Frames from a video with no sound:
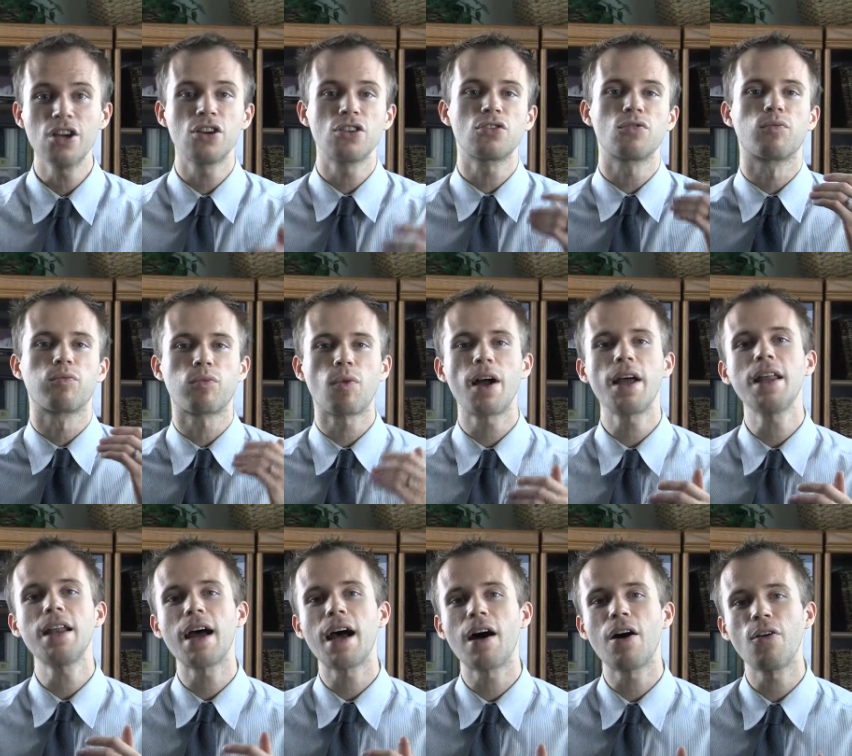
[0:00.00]
So
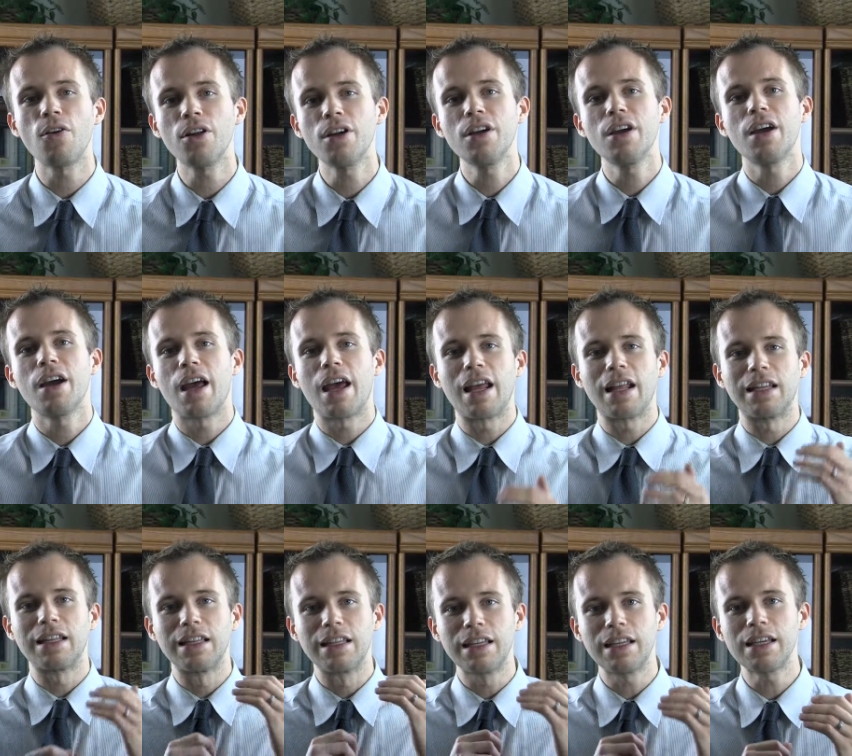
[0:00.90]
write out a
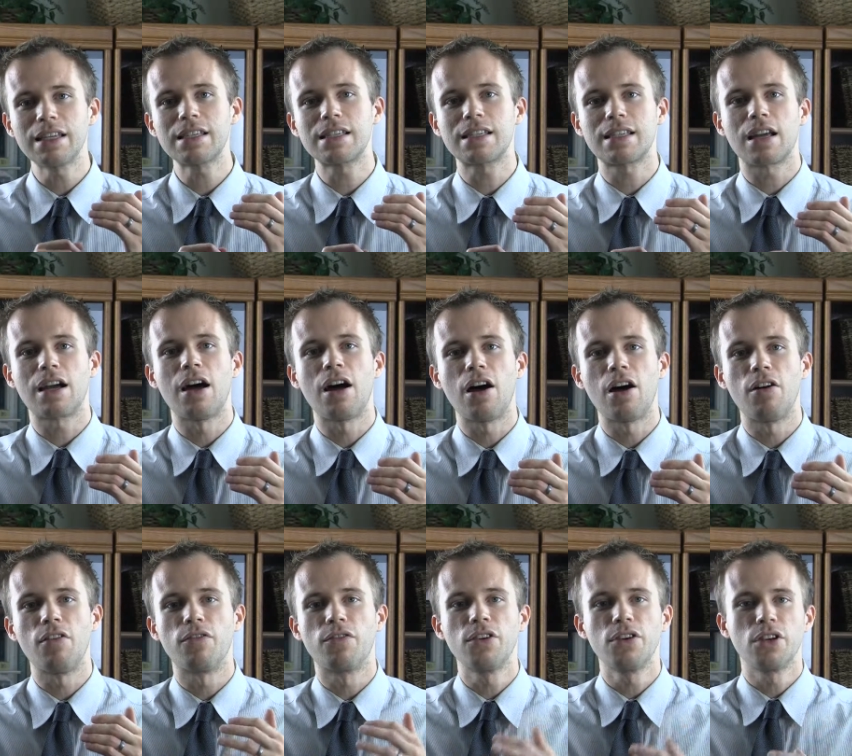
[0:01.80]
list
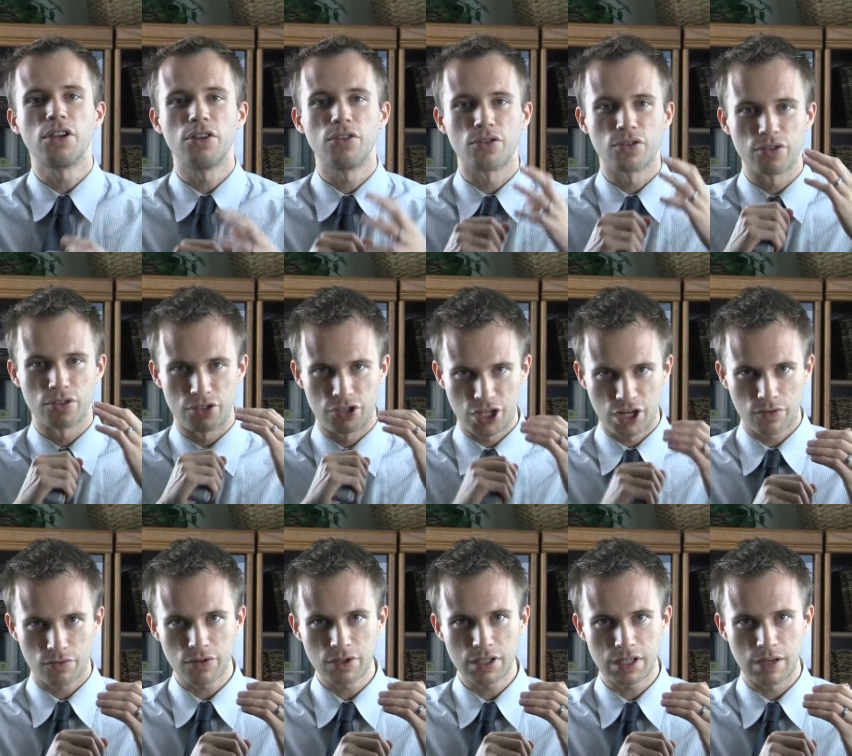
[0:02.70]
of your
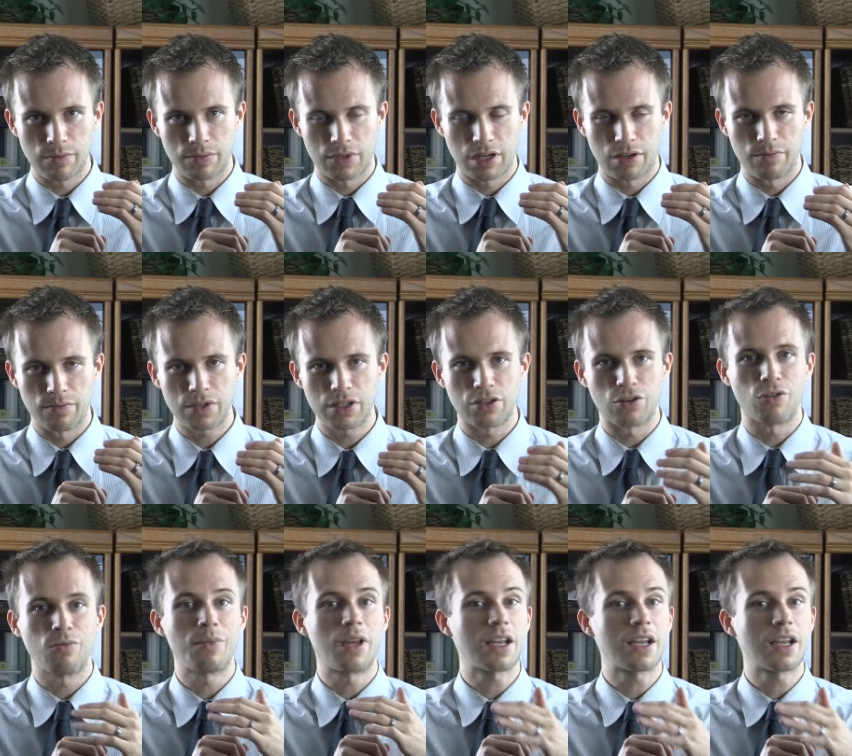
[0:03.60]
general symptoms, don't